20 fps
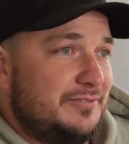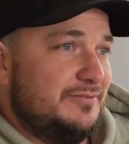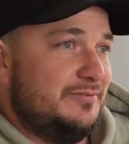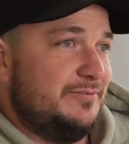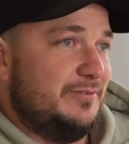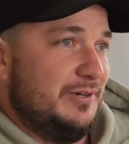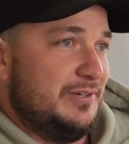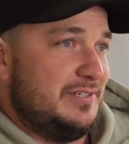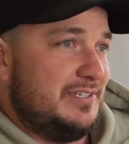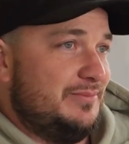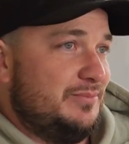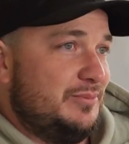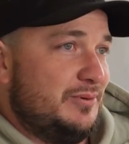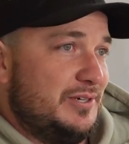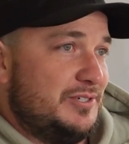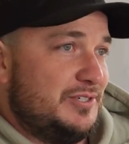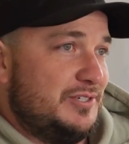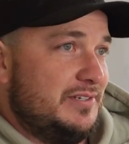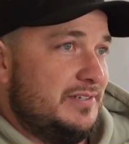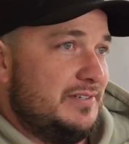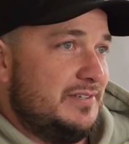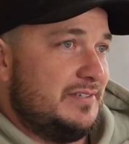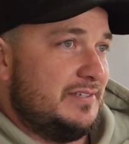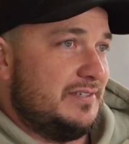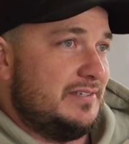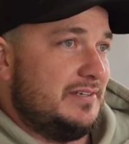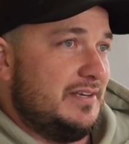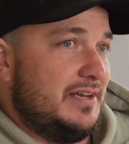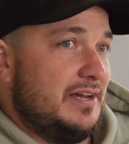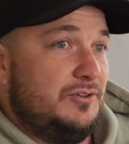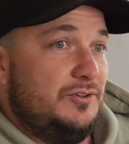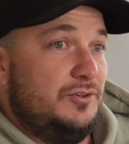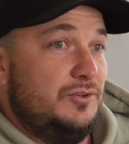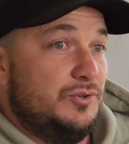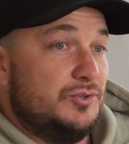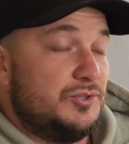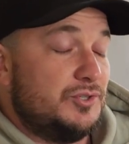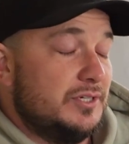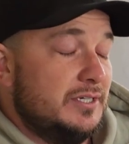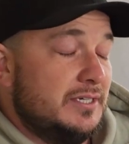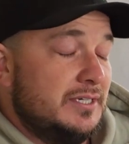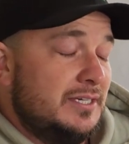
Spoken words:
first impressions are huge.